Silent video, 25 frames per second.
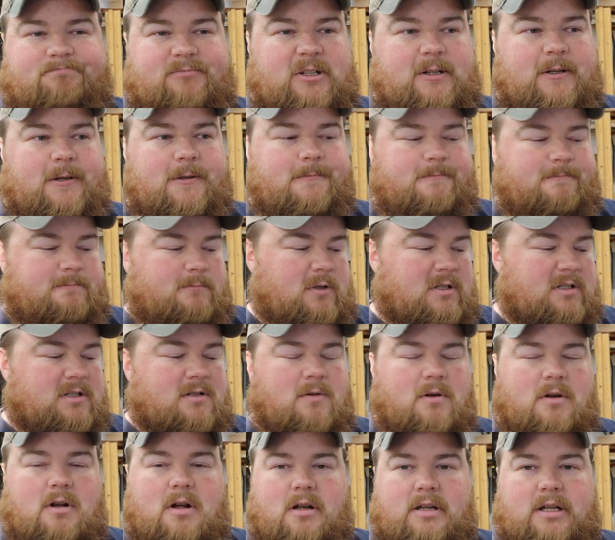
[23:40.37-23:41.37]
You know, what's
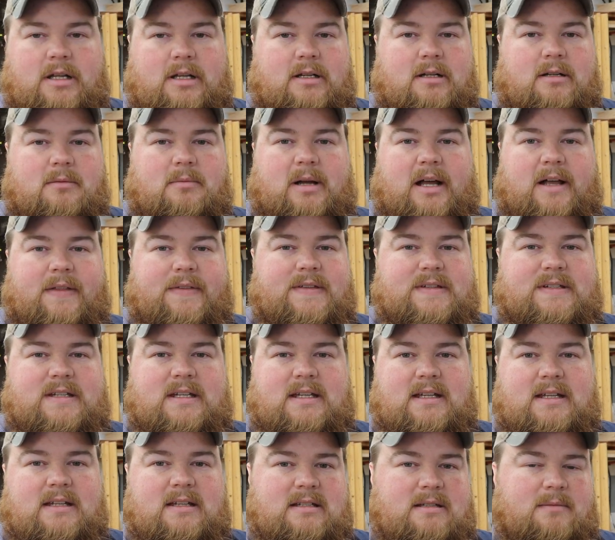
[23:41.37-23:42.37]
going on here behind the
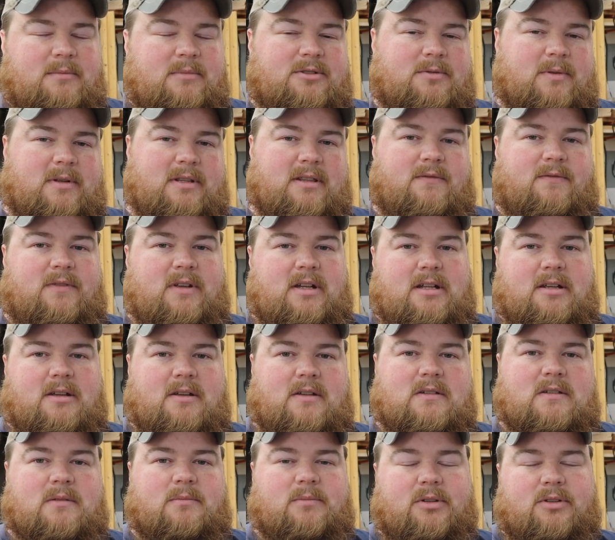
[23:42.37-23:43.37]
scenes and between the
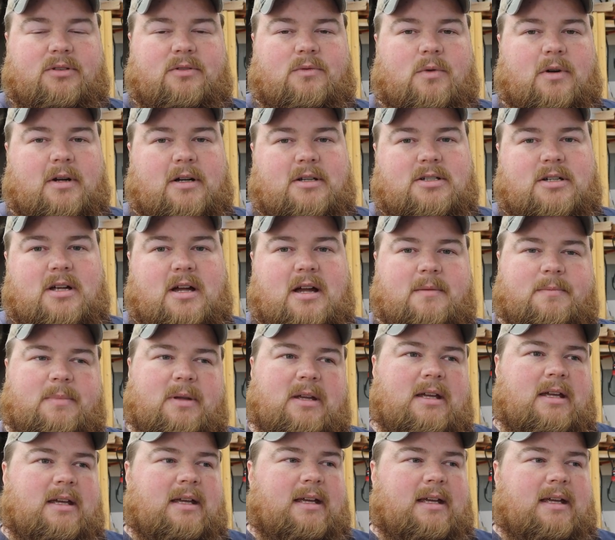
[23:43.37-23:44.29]
videos of building the workshop